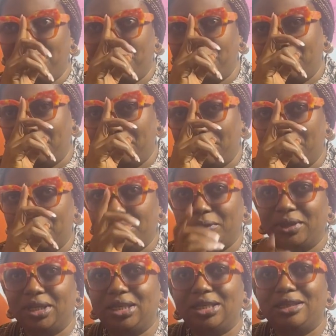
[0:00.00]
So
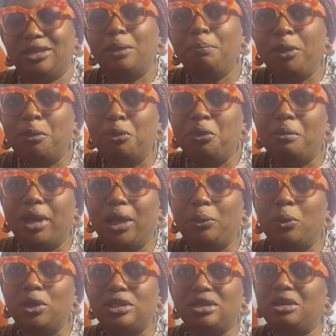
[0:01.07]
some people might
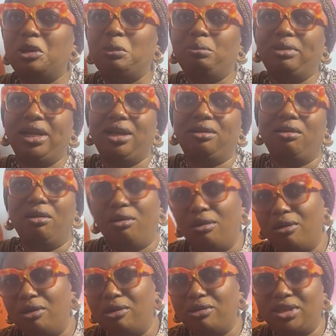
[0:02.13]
want to complain,
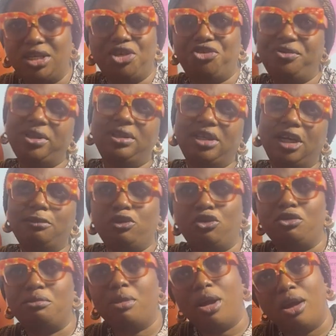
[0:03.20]
oh, they drill them
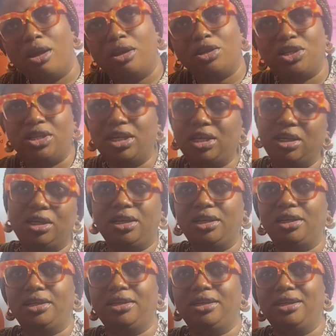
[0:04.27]
too much.
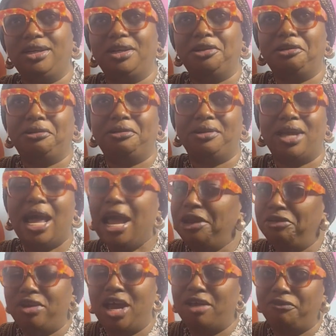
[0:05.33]
I
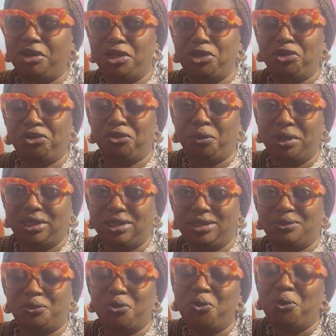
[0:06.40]
don't have an issue
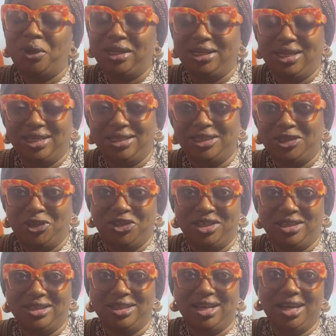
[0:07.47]
with their
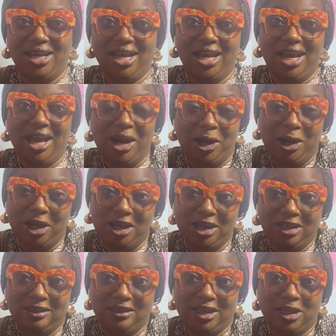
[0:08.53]
teaching and
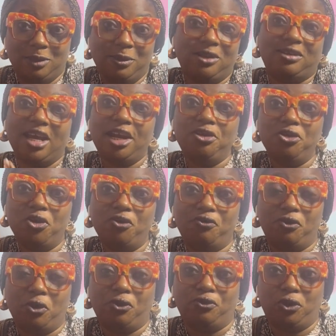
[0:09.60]
learning skills, because I know
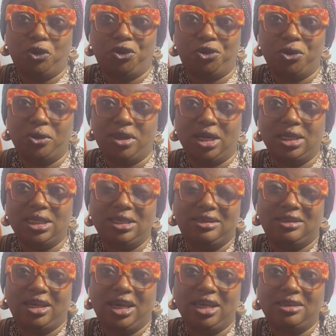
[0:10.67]
for sure that these
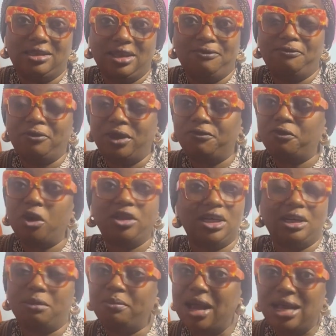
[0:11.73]
kids, they've got the
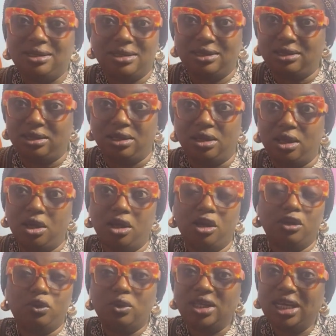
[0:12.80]
capacity
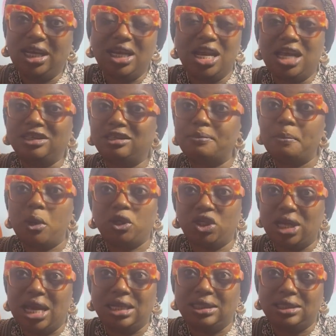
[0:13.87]
to take in as much
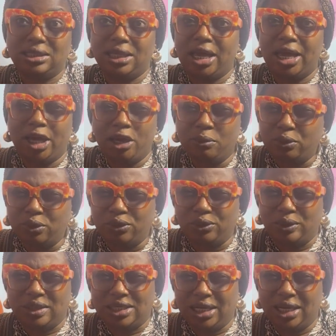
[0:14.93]
as they are able
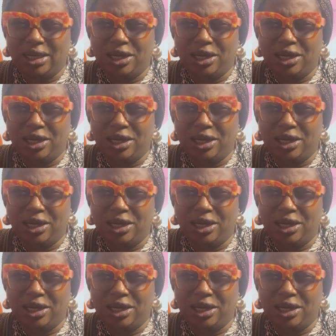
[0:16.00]
to take.